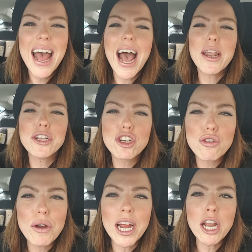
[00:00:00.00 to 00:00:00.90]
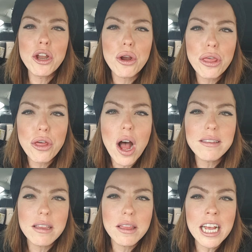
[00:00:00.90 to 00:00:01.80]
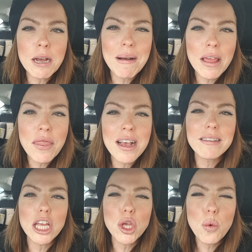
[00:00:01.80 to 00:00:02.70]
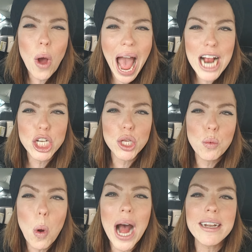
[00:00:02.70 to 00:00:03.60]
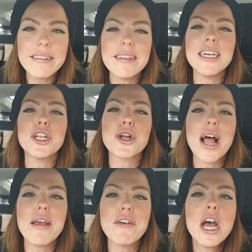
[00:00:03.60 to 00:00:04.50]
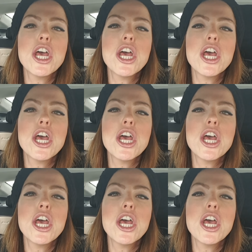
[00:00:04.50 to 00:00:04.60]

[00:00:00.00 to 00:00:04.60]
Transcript: how to train your thoughts to think about the things that you actually want to see in your life.